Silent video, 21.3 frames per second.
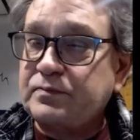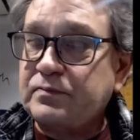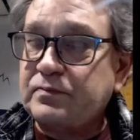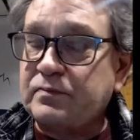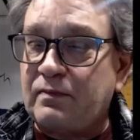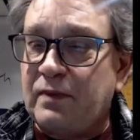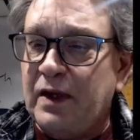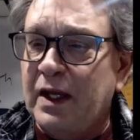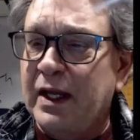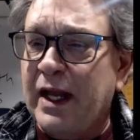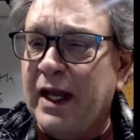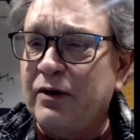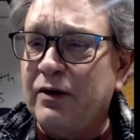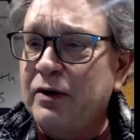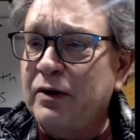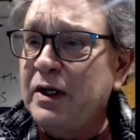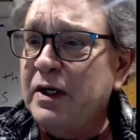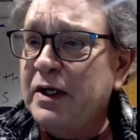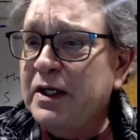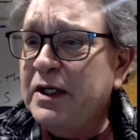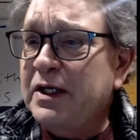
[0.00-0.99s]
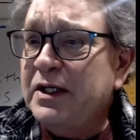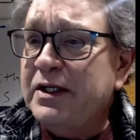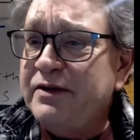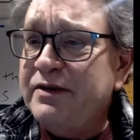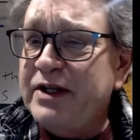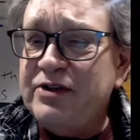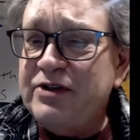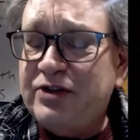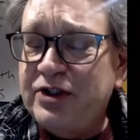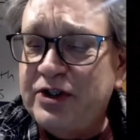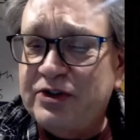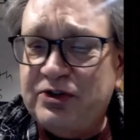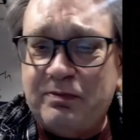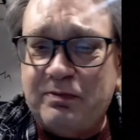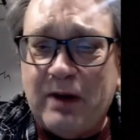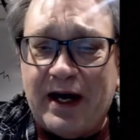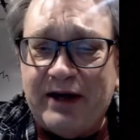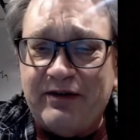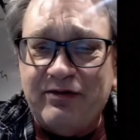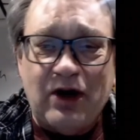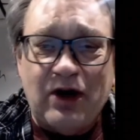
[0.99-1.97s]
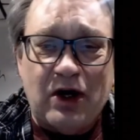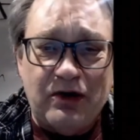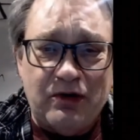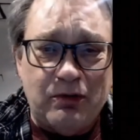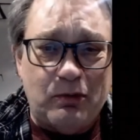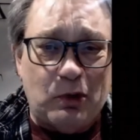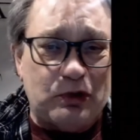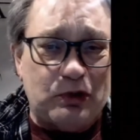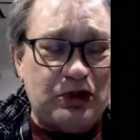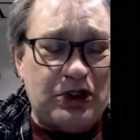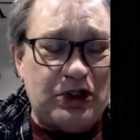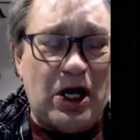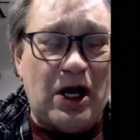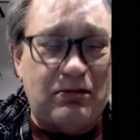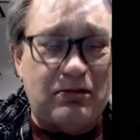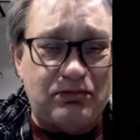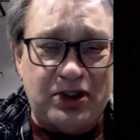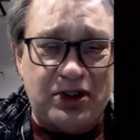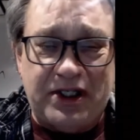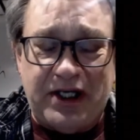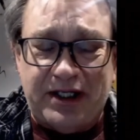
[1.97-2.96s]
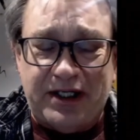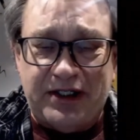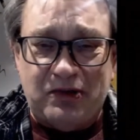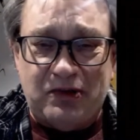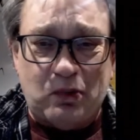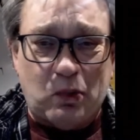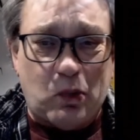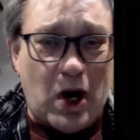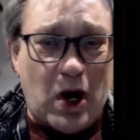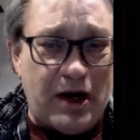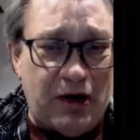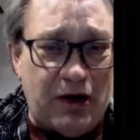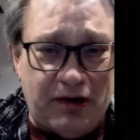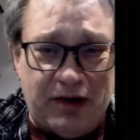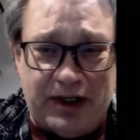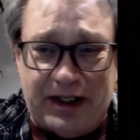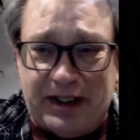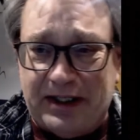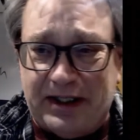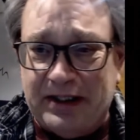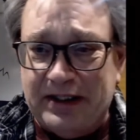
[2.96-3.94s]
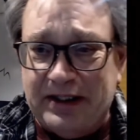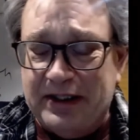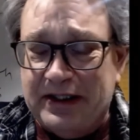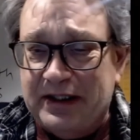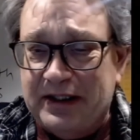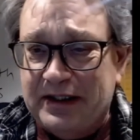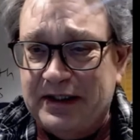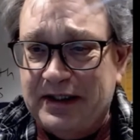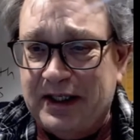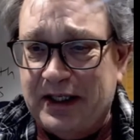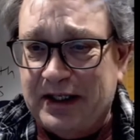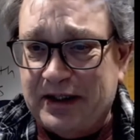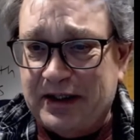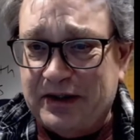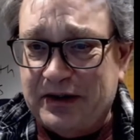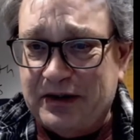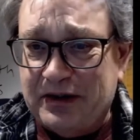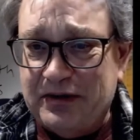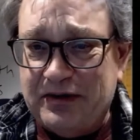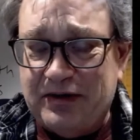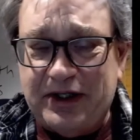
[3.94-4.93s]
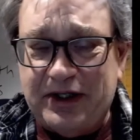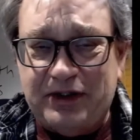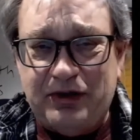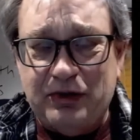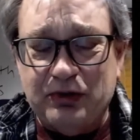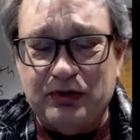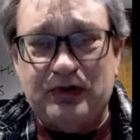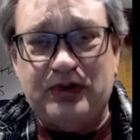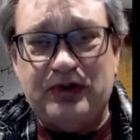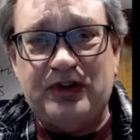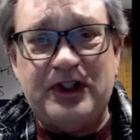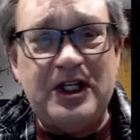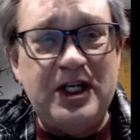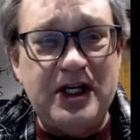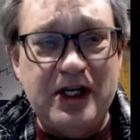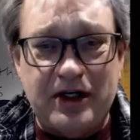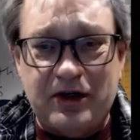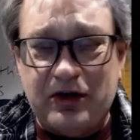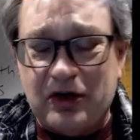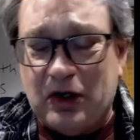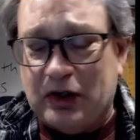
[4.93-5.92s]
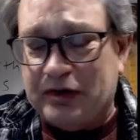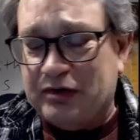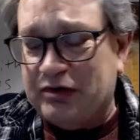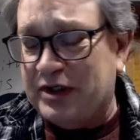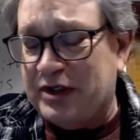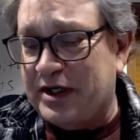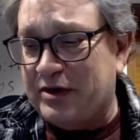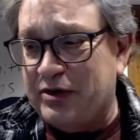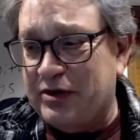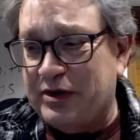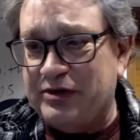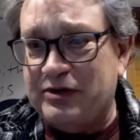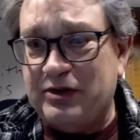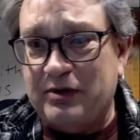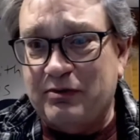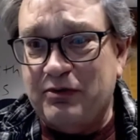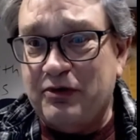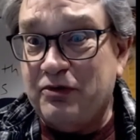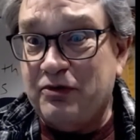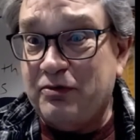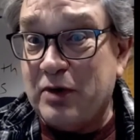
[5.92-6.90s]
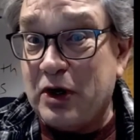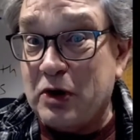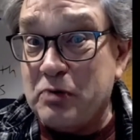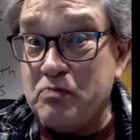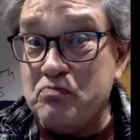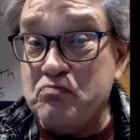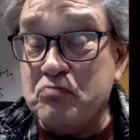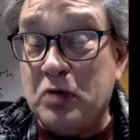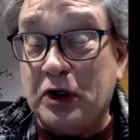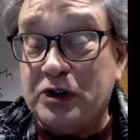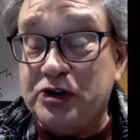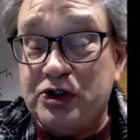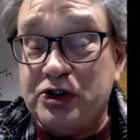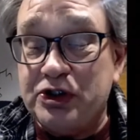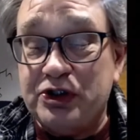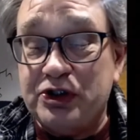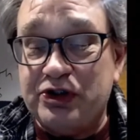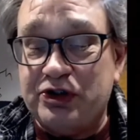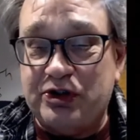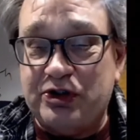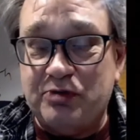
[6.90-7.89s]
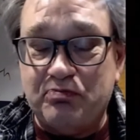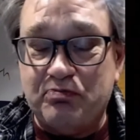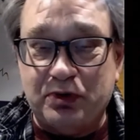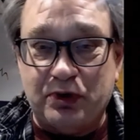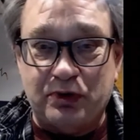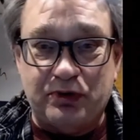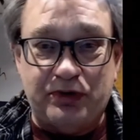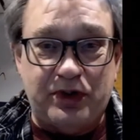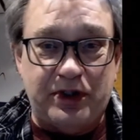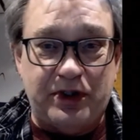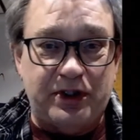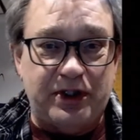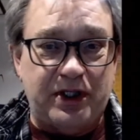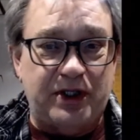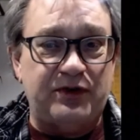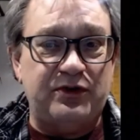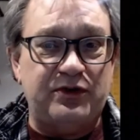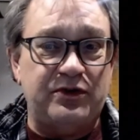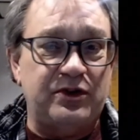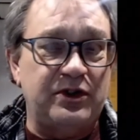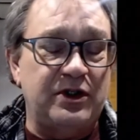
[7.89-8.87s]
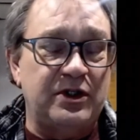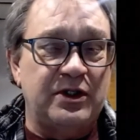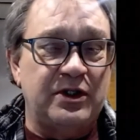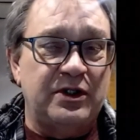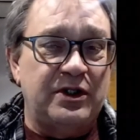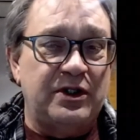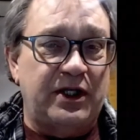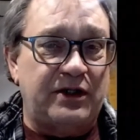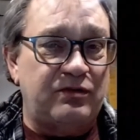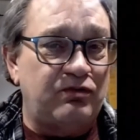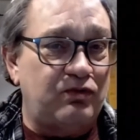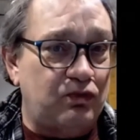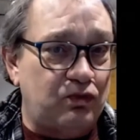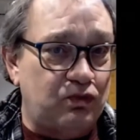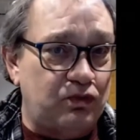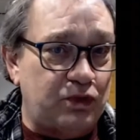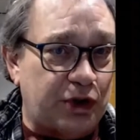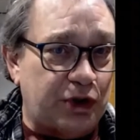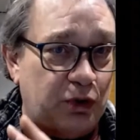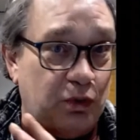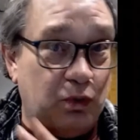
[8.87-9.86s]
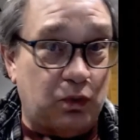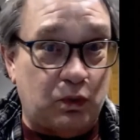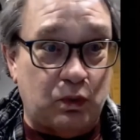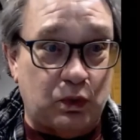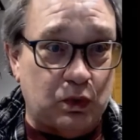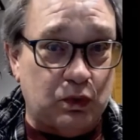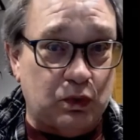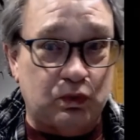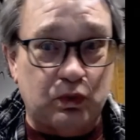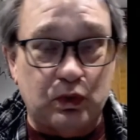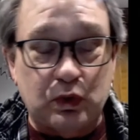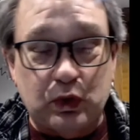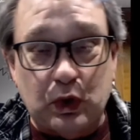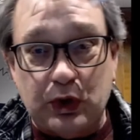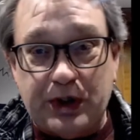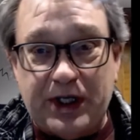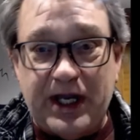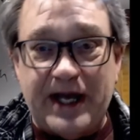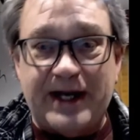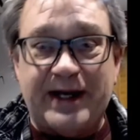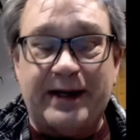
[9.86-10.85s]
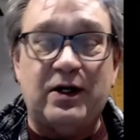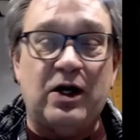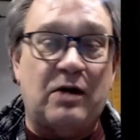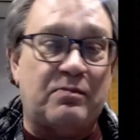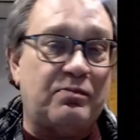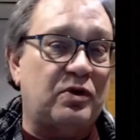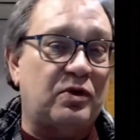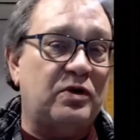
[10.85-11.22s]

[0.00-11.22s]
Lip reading: Now, this is by far the most complicated wiring that you'll see in an alternator, and some of them are much simpler than this. And we'll look at a couple.